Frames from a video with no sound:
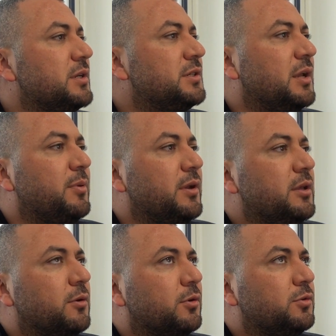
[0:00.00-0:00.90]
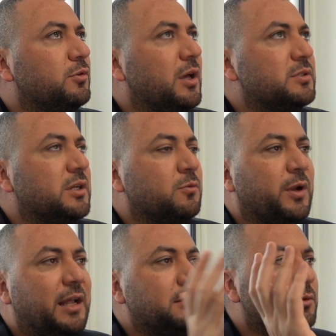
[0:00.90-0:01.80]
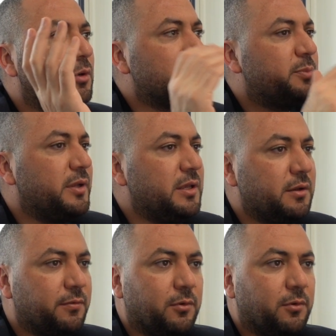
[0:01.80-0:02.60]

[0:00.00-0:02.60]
let's say, per year, or $2,100 per year